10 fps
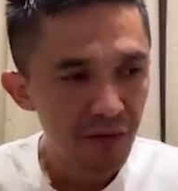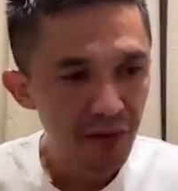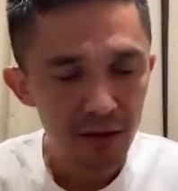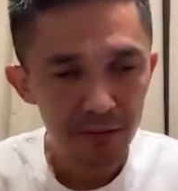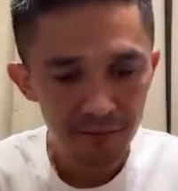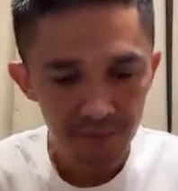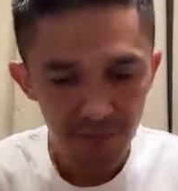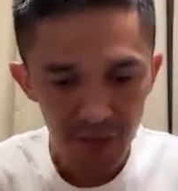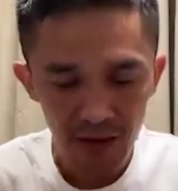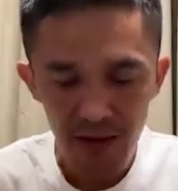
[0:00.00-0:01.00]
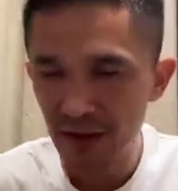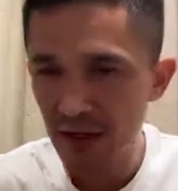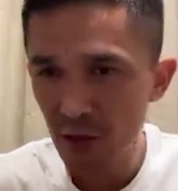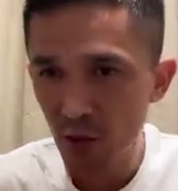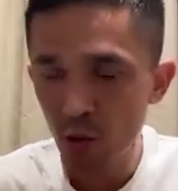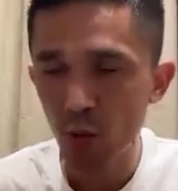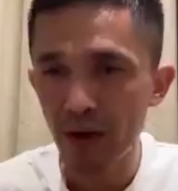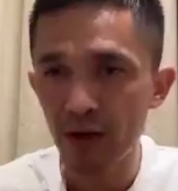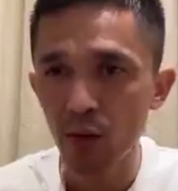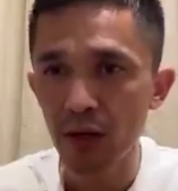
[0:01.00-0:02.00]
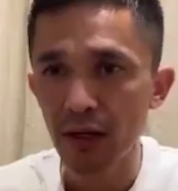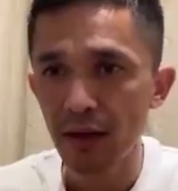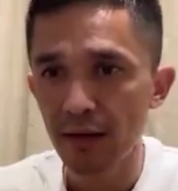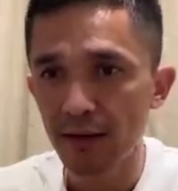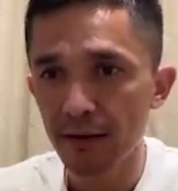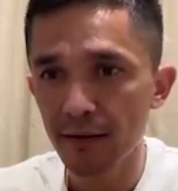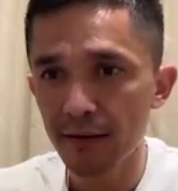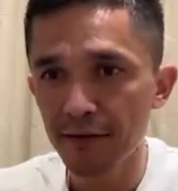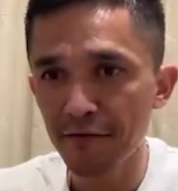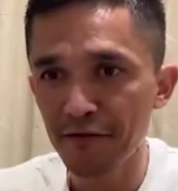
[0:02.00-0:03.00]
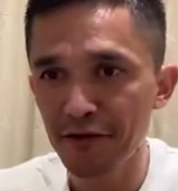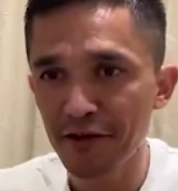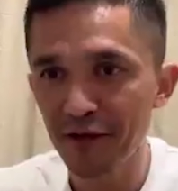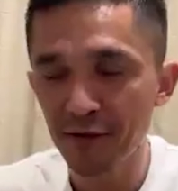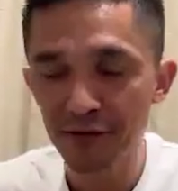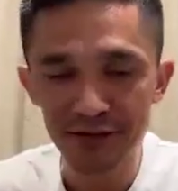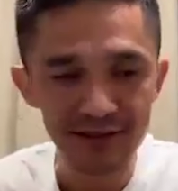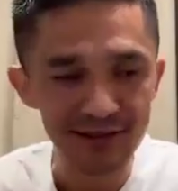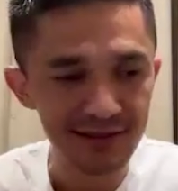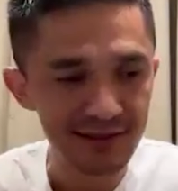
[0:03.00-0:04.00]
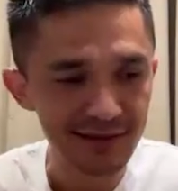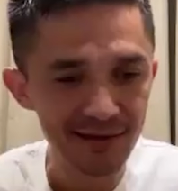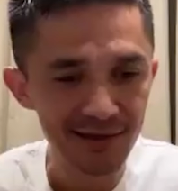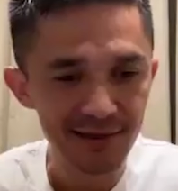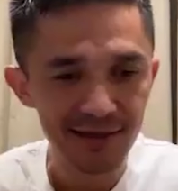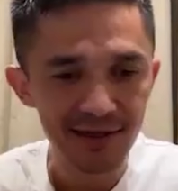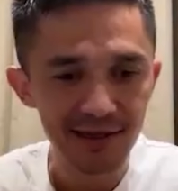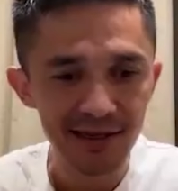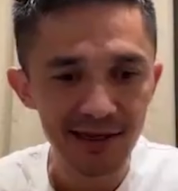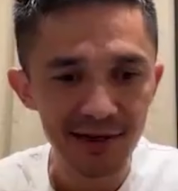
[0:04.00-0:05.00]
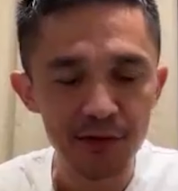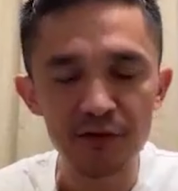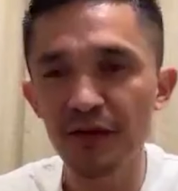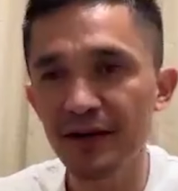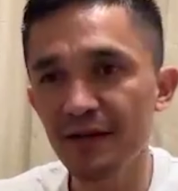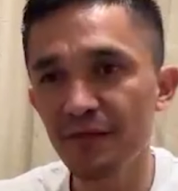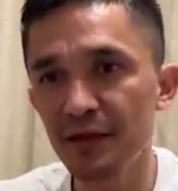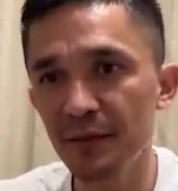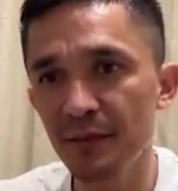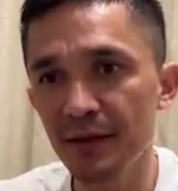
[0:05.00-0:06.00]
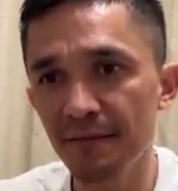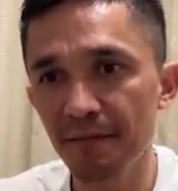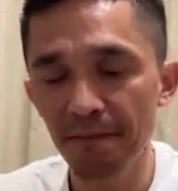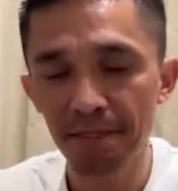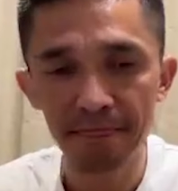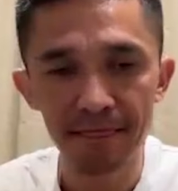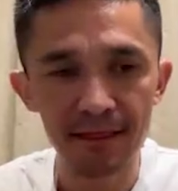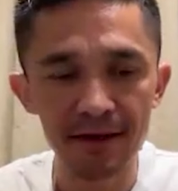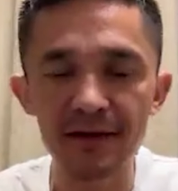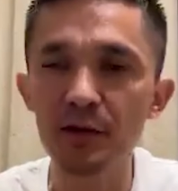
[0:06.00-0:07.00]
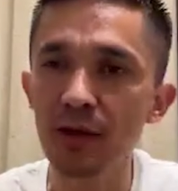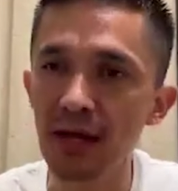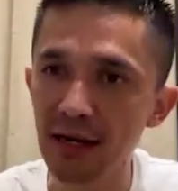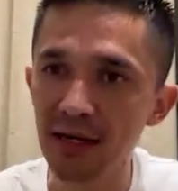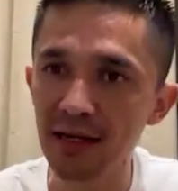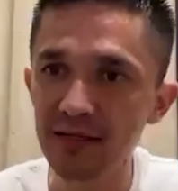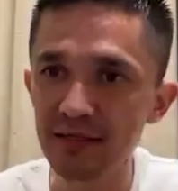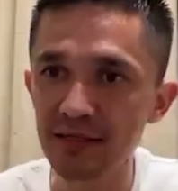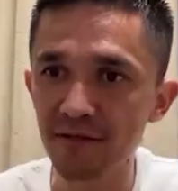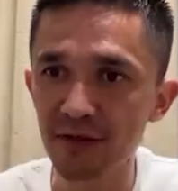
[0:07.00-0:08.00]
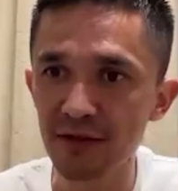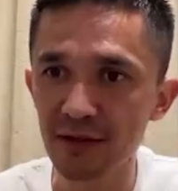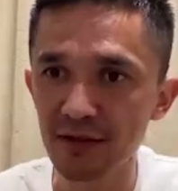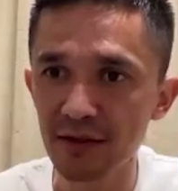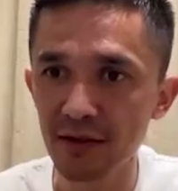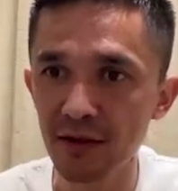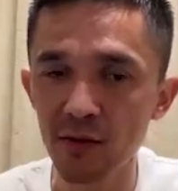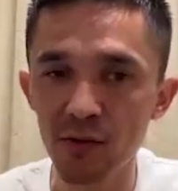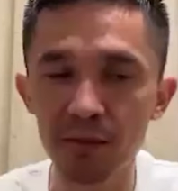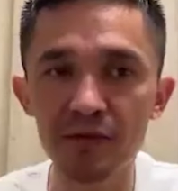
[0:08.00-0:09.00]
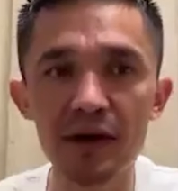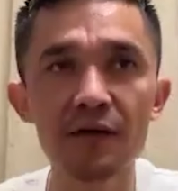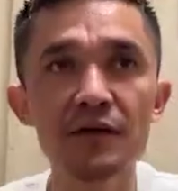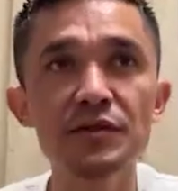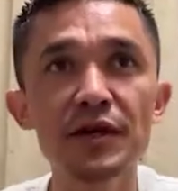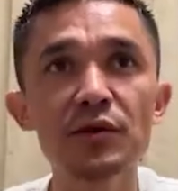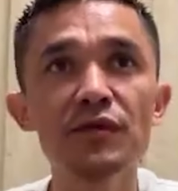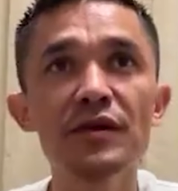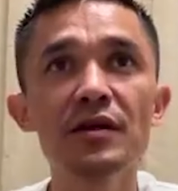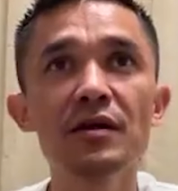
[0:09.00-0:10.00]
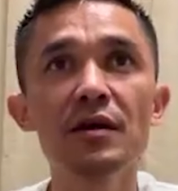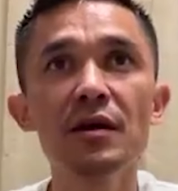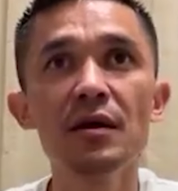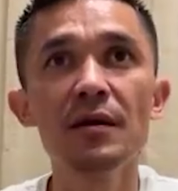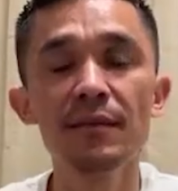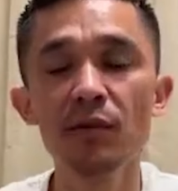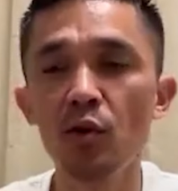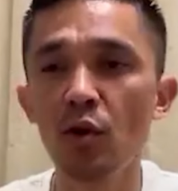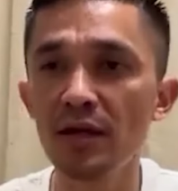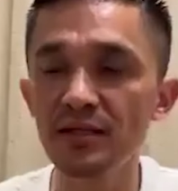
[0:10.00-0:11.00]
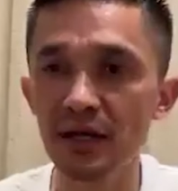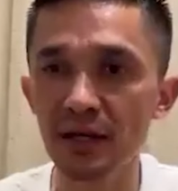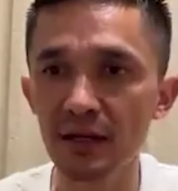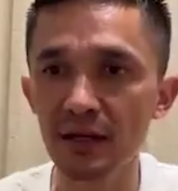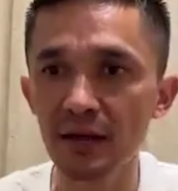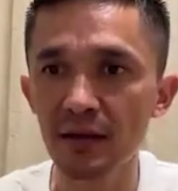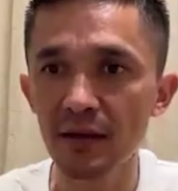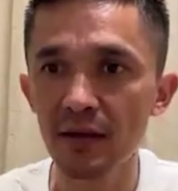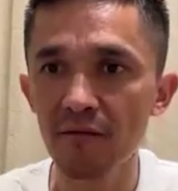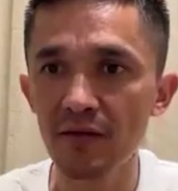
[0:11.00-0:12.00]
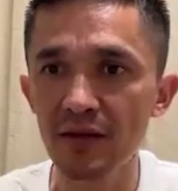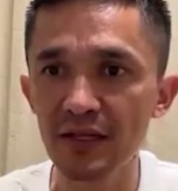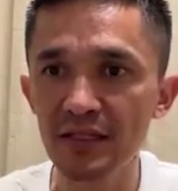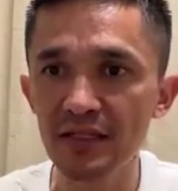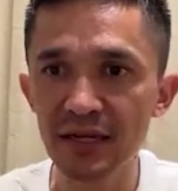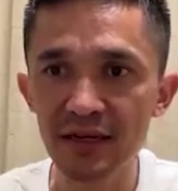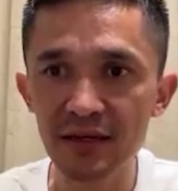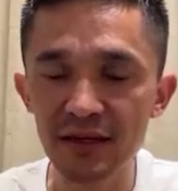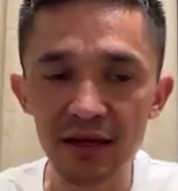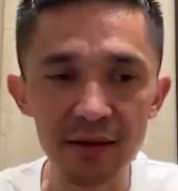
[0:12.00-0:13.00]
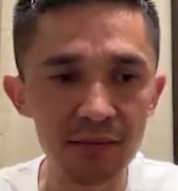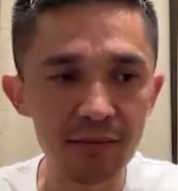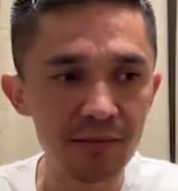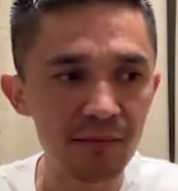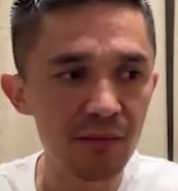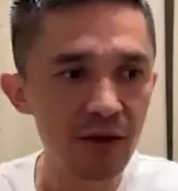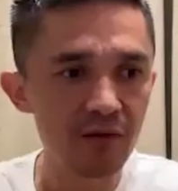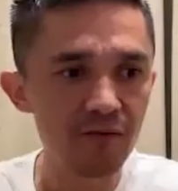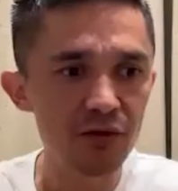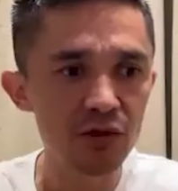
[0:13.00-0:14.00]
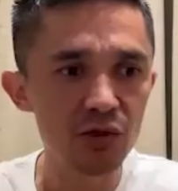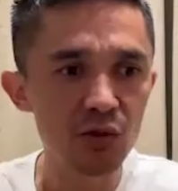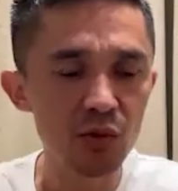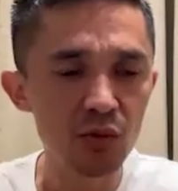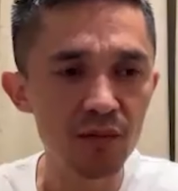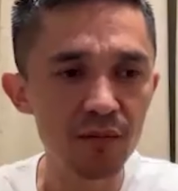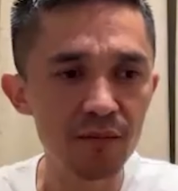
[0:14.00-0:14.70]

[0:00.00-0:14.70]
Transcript: I think it took quite a while. Every day I was fighting within me and tried to analyze stuff. And, I was trying to think more holistically. When the instinct came, it was so